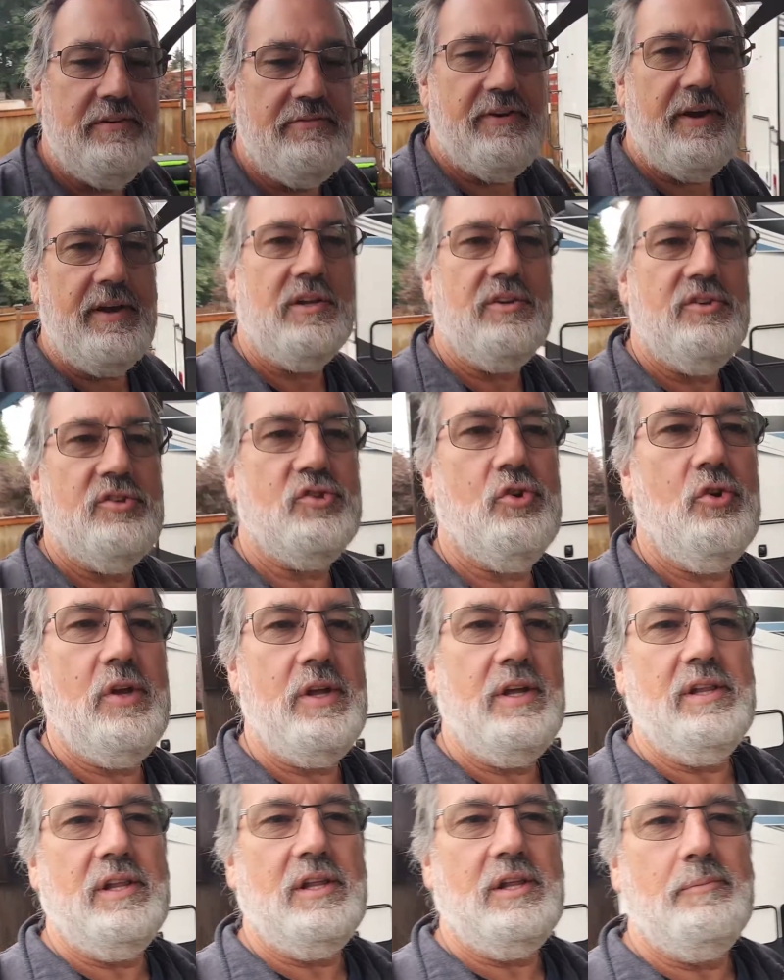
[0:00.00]
if I can show
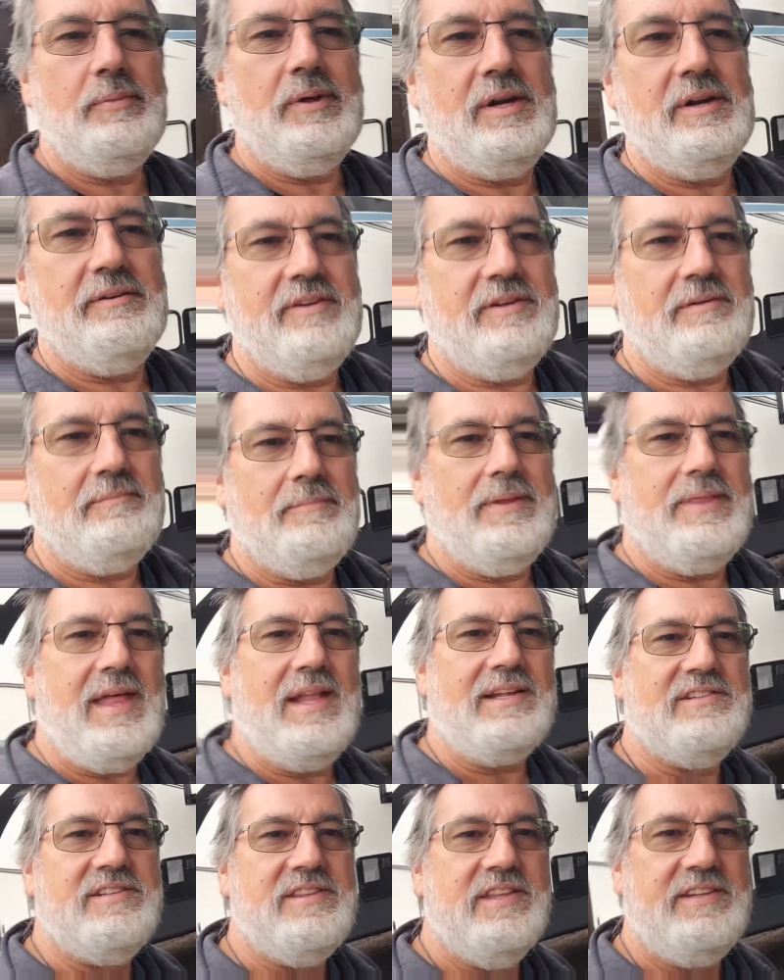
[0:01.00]
you a little bit of it, but
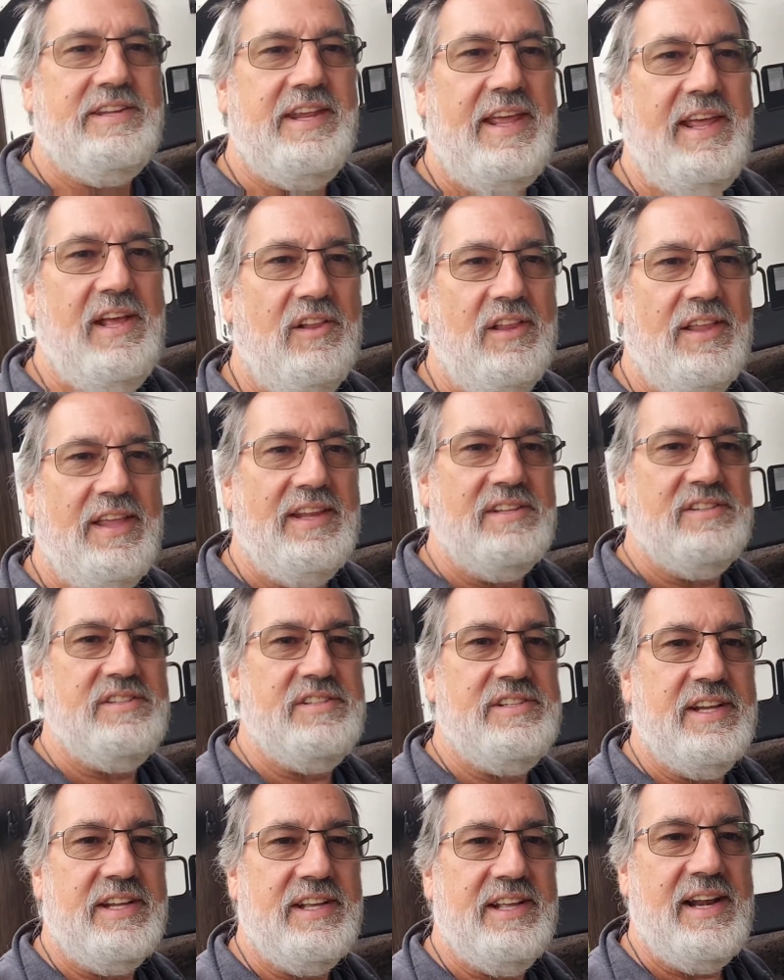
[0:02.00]
that's the tail end
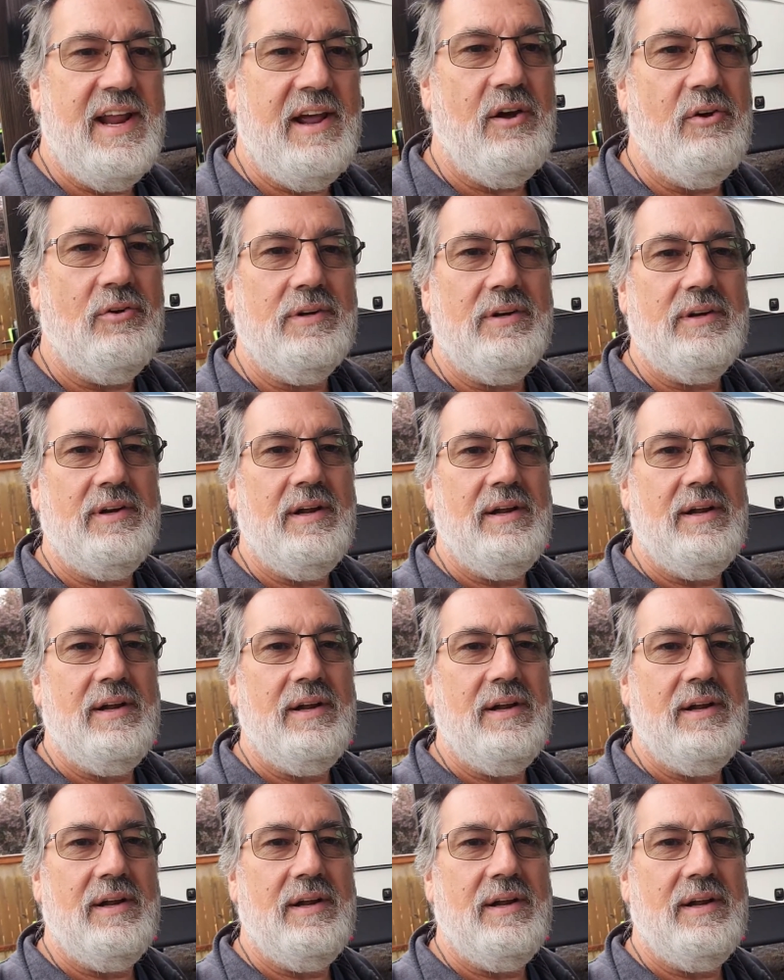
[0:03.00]
sticking out